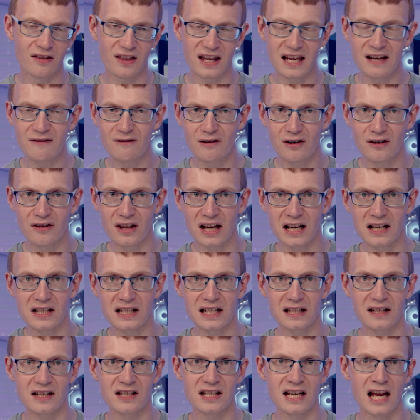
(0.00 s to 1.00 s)
even
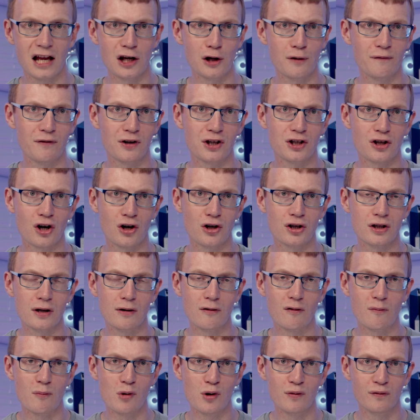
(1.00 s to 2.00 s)
things like the standoff
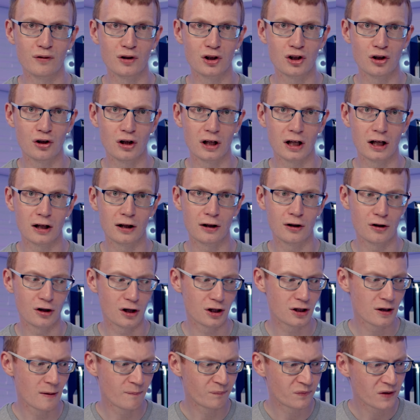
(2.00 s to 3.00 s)
insertion and removal tool
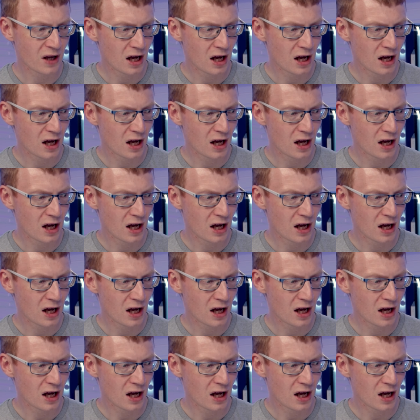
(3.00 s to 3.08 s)
included.